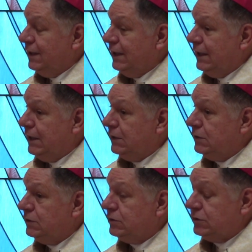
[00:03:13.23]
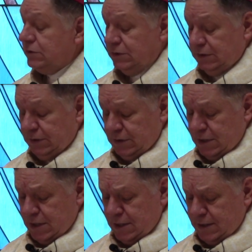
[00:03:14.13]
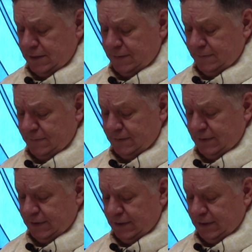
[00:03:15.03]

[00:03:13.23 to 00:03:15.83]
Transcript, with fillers: And uh,